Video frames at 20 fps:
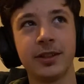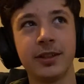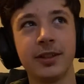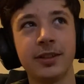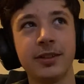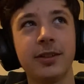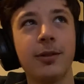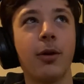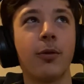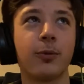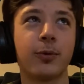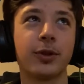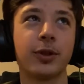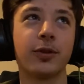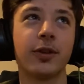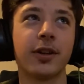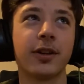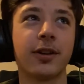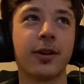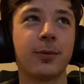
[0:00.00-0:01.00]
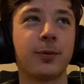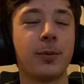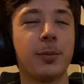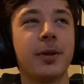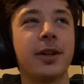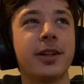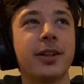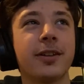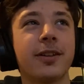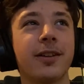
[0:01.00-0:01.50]
Well, for you they are. For
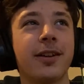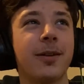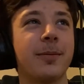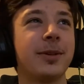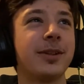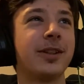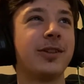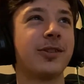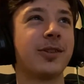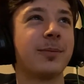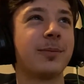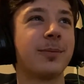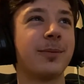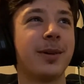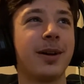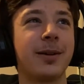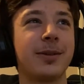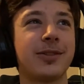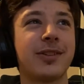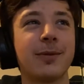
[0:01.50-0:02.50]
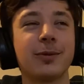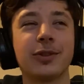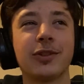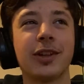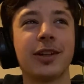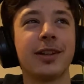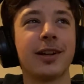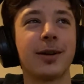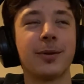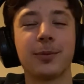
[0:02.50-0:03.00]
me, I mean, these are
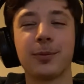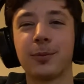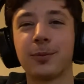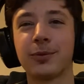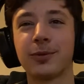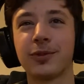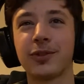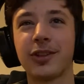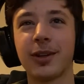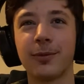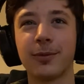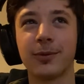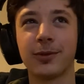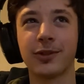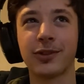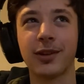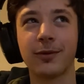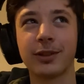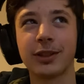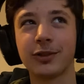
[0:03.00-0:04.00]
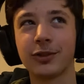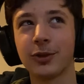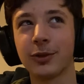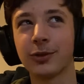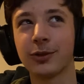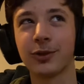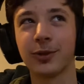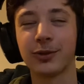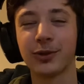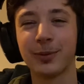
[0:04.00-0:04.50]
17 out of 72 is
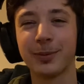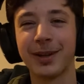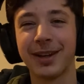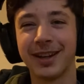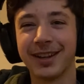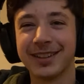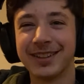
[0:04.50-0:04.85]
not too bad.